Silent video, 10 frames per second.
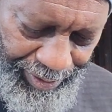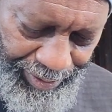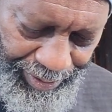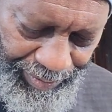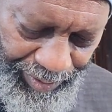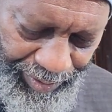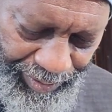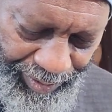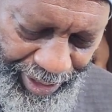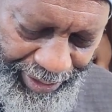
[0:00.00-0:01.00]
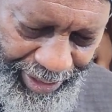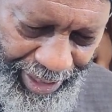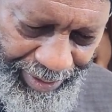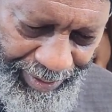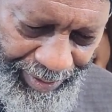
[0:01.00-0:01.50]
So we'll do it like
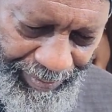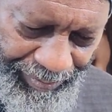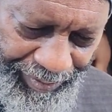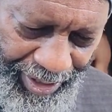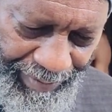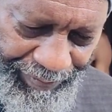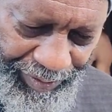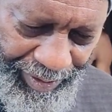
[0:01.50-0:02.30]
that after